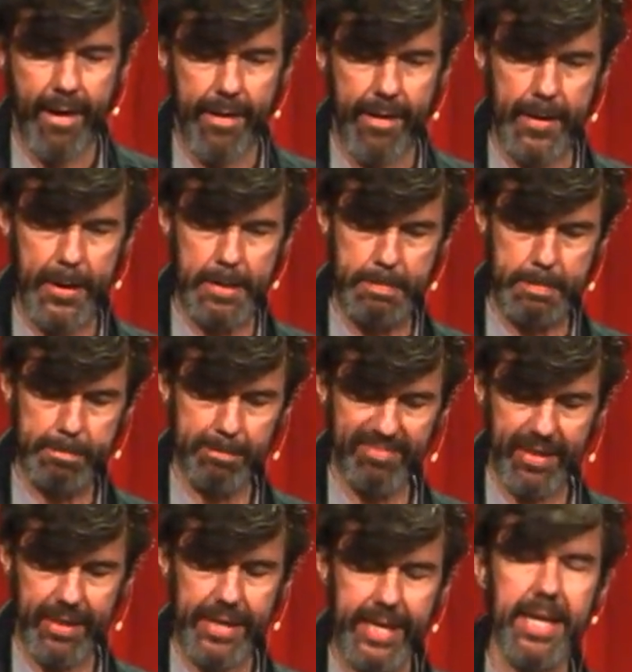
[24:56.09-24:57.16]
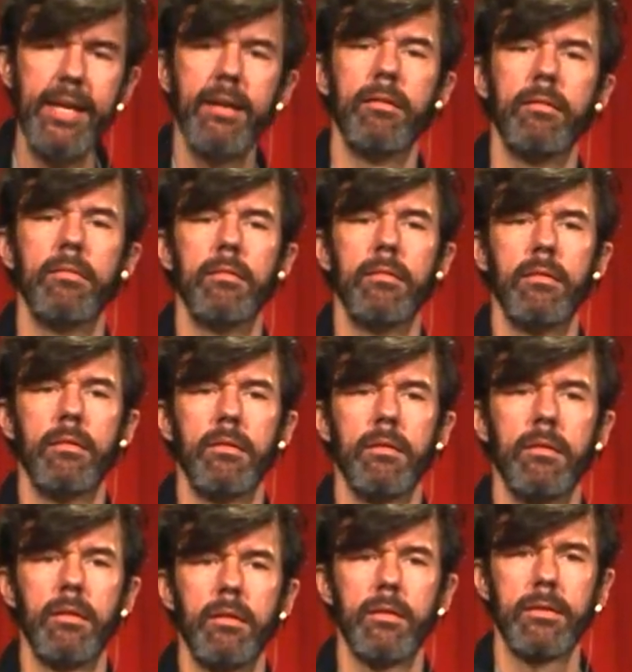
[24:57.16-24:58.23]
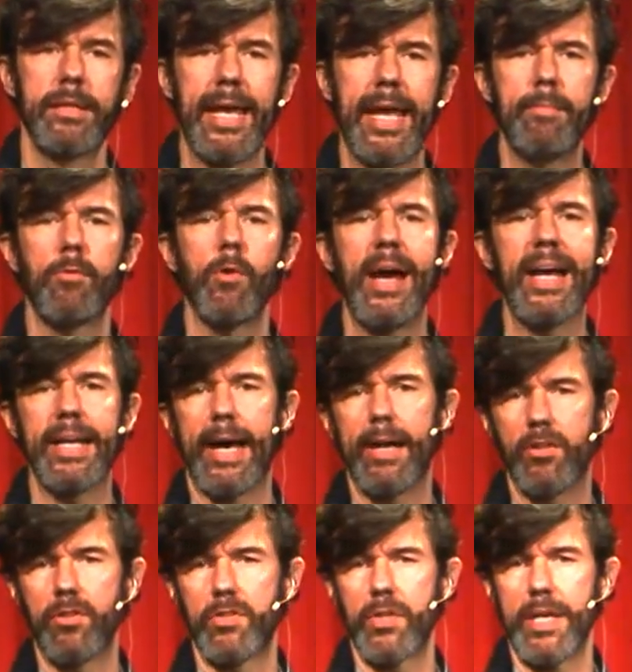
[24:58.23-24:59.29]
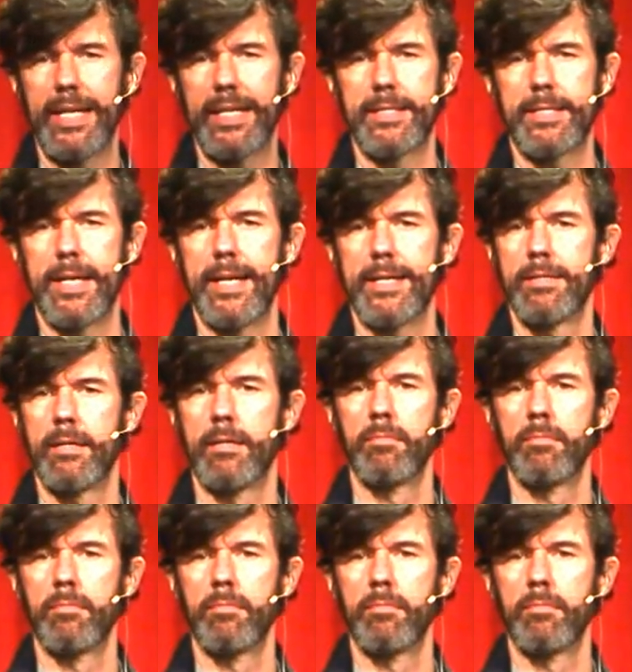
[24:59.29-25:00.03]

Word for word: Uh, he came right out and said,